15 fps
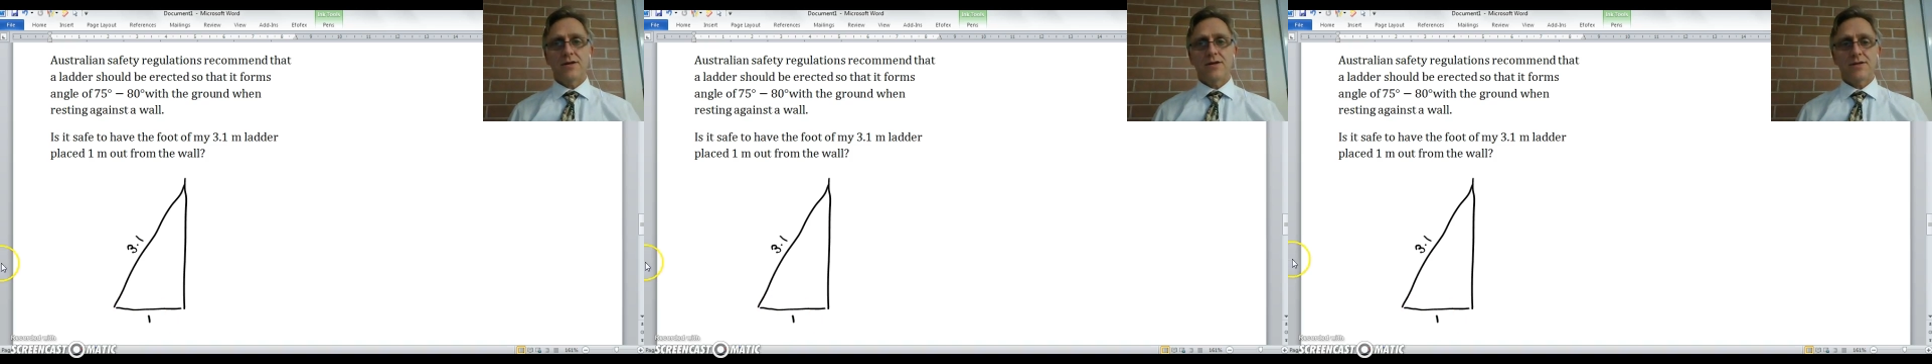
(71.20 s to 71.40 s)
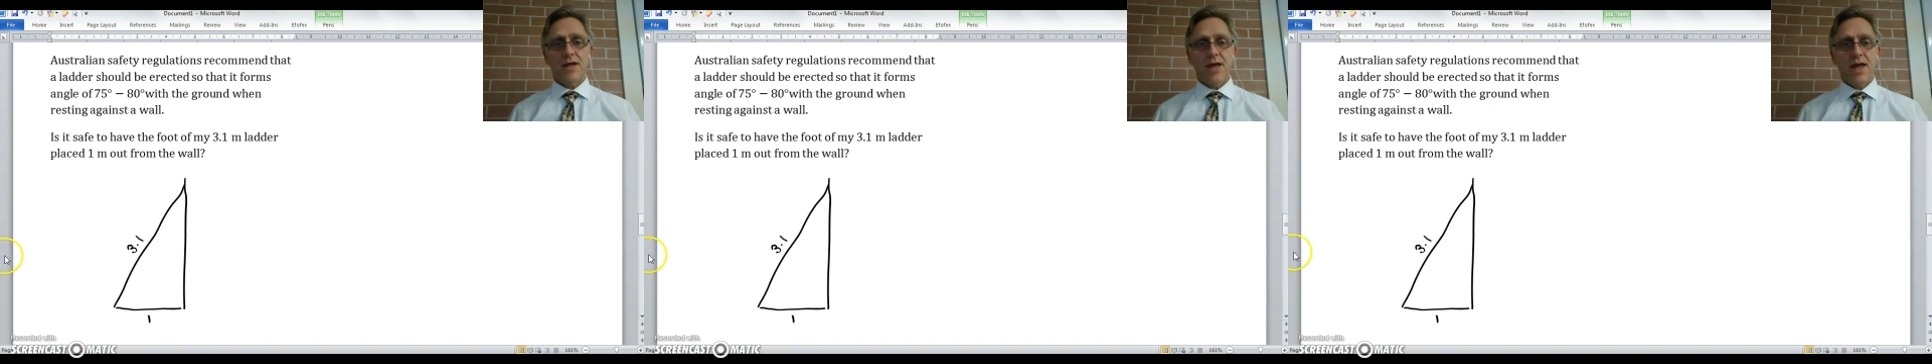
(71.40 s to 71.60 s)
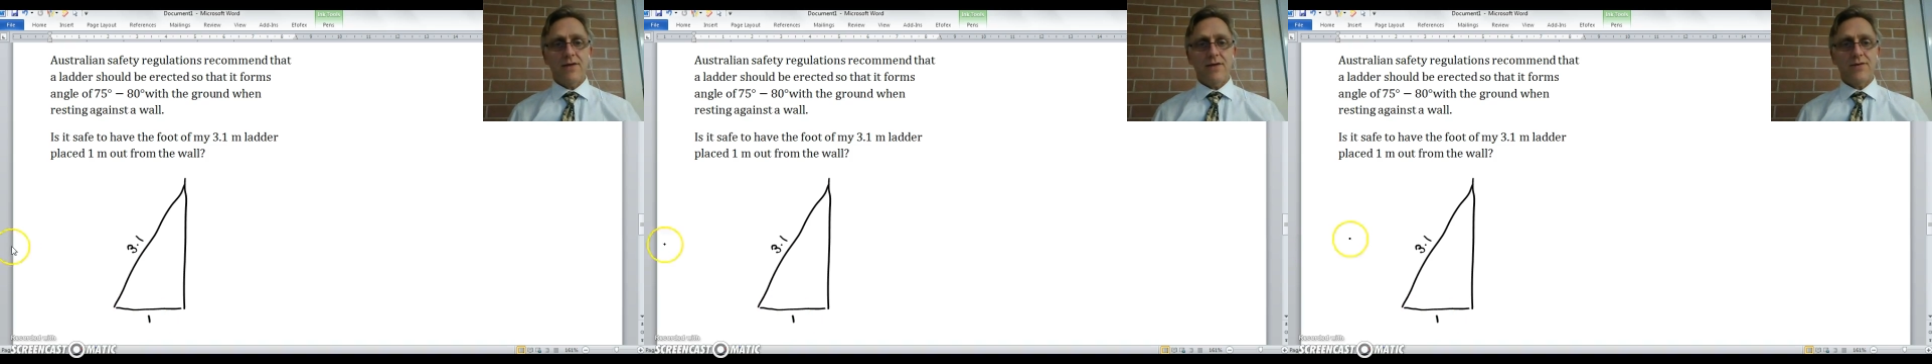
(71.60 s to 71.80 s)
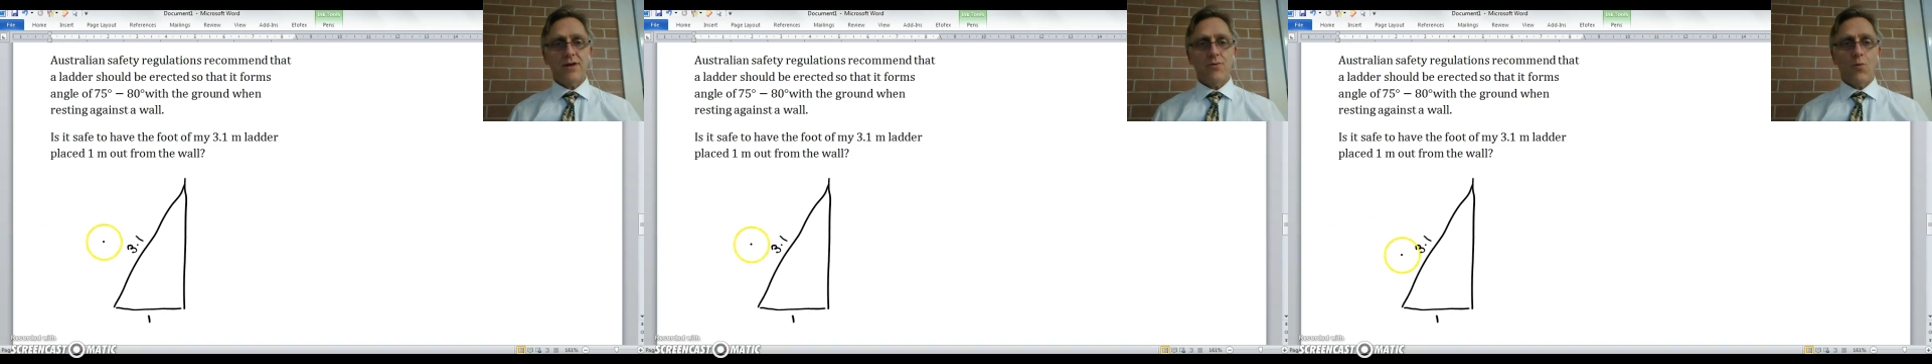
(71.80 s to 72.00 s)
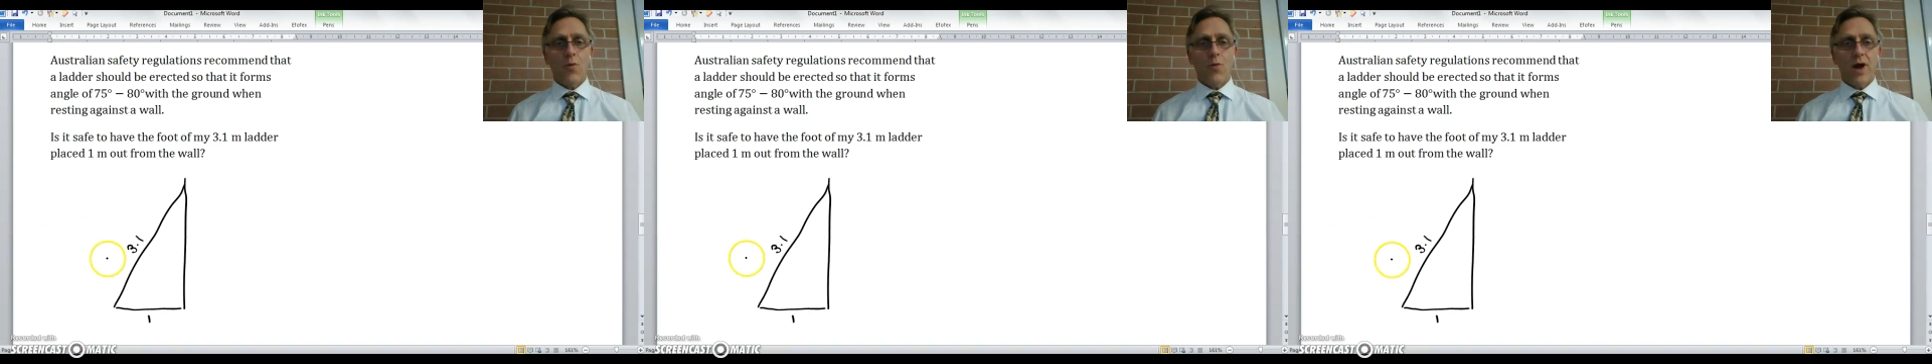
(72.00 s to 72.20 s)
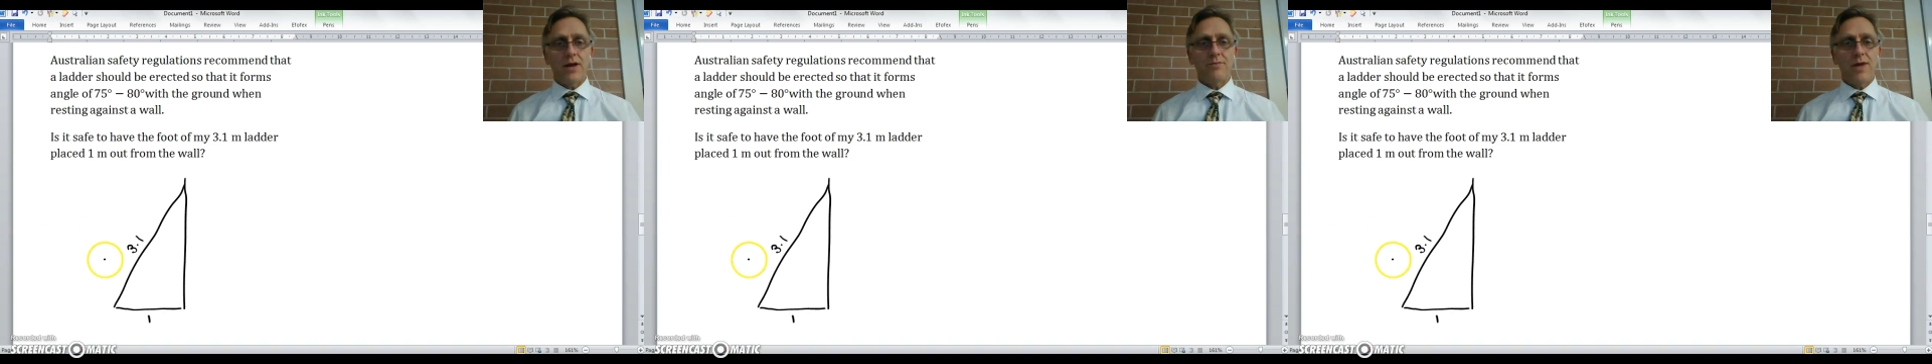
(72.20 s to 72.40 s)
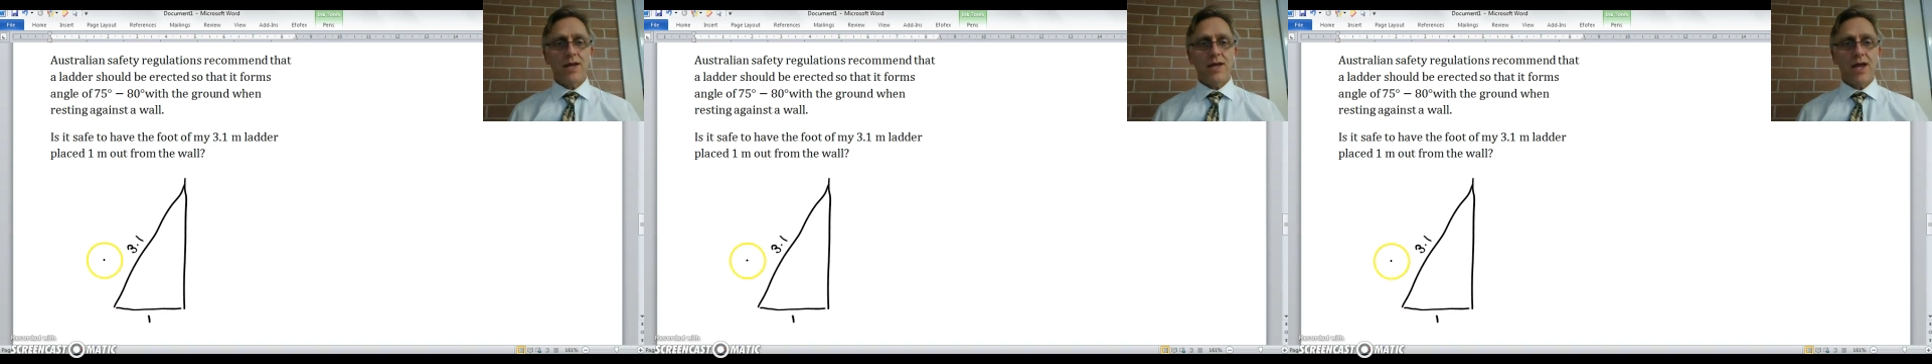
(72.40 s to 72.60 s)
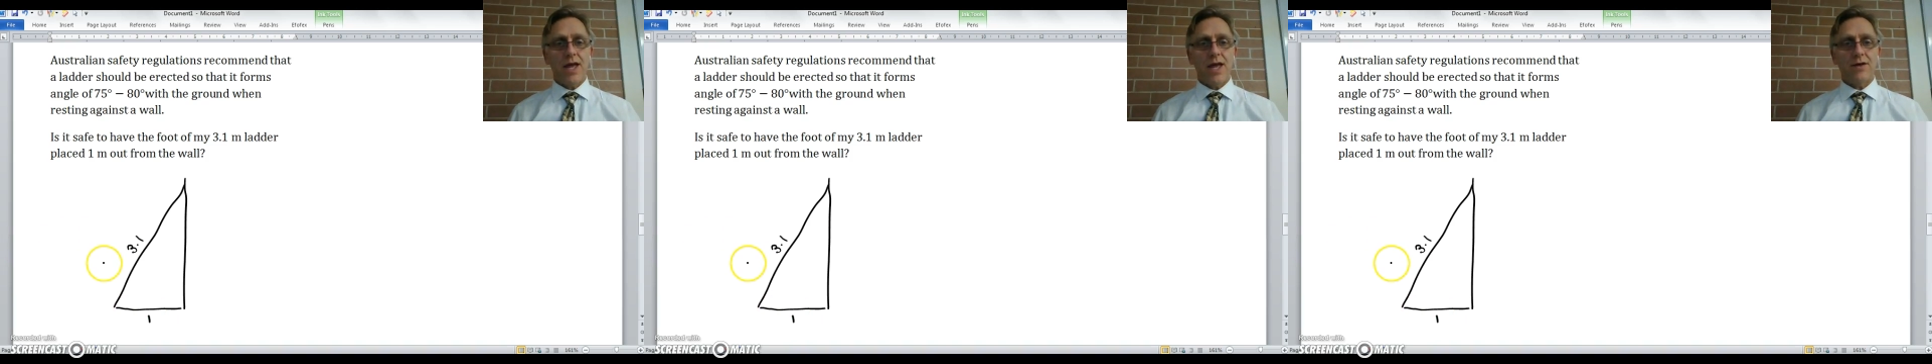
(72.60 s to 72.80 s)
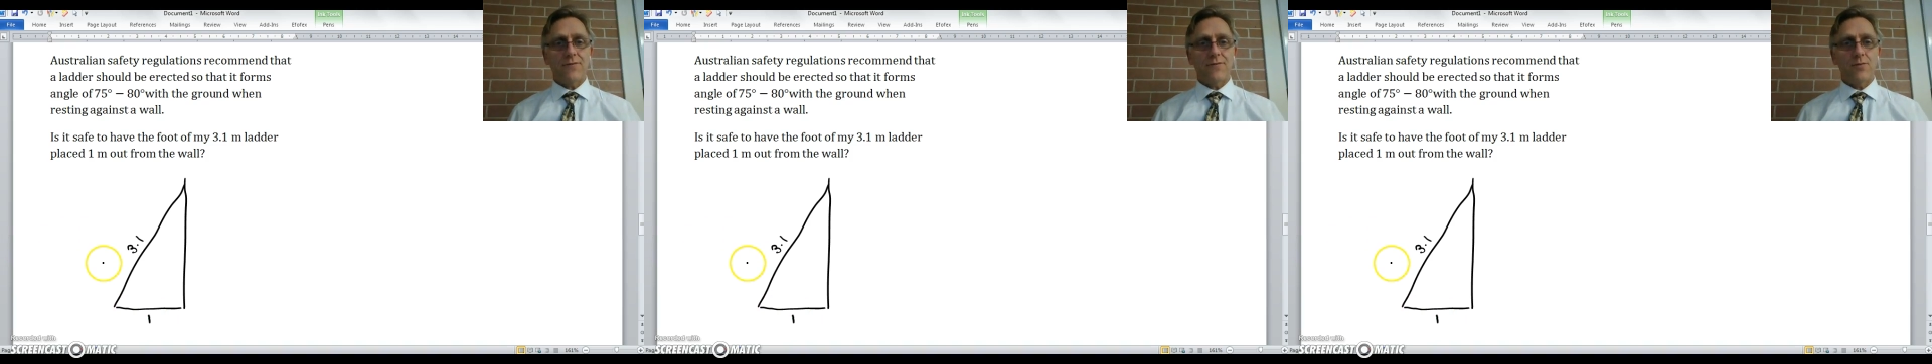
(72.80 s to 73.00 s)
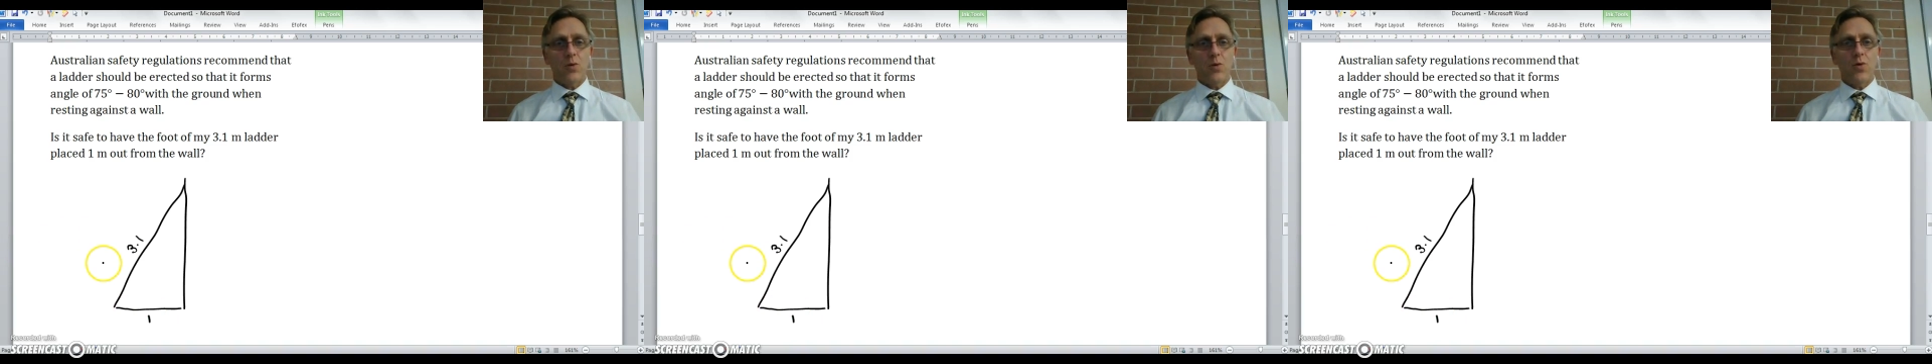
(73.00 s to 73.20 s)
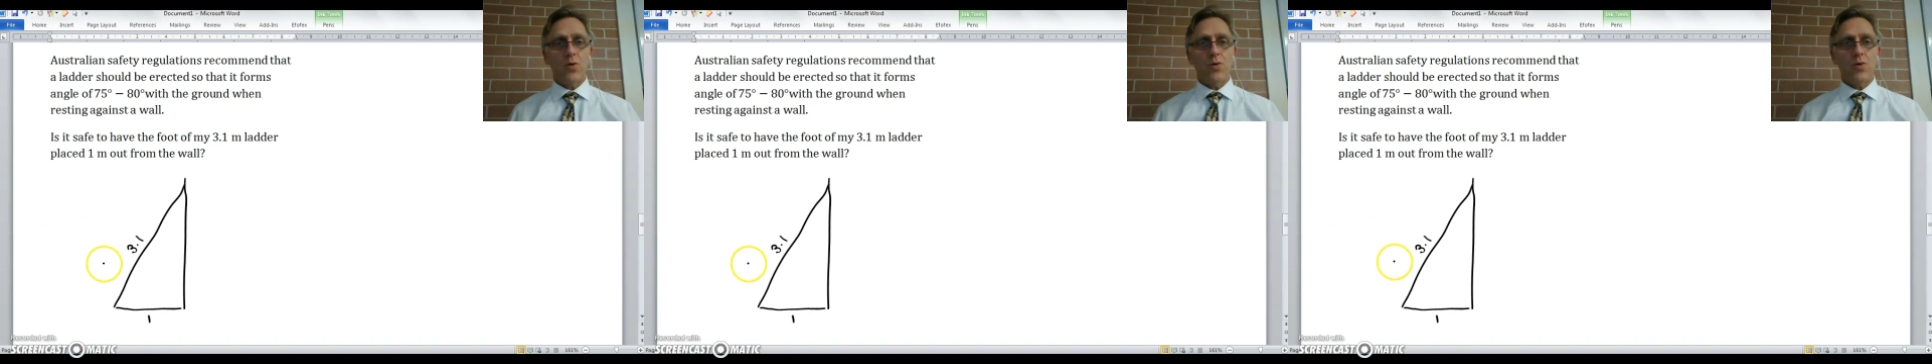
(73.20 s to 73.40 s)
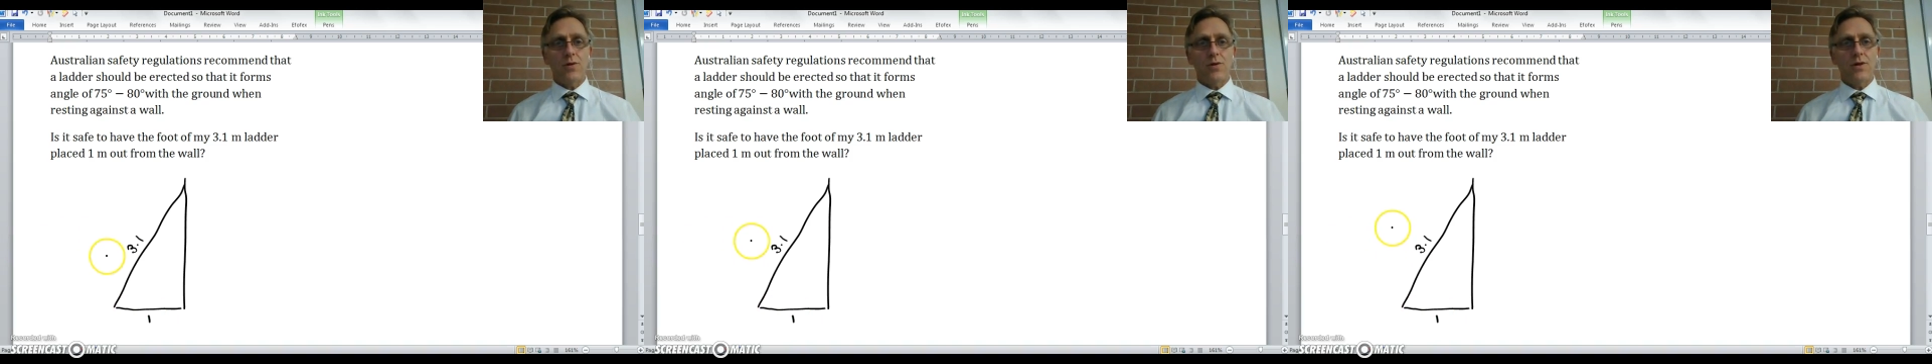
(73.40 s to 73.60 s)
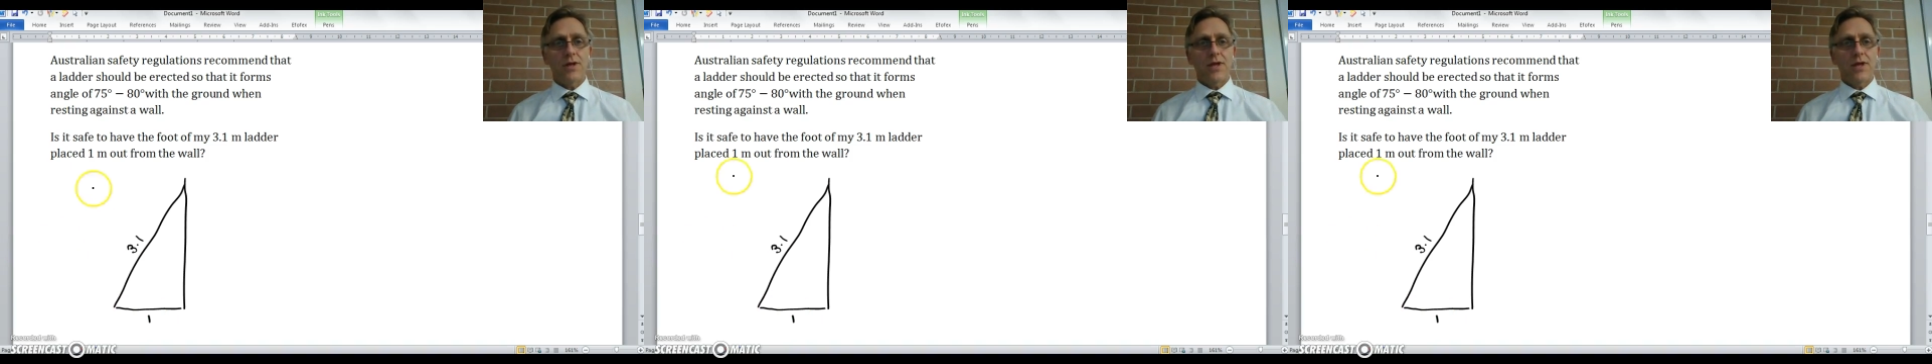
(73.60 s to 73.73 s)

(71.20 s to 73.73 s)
to have it 1 metre out from the wall?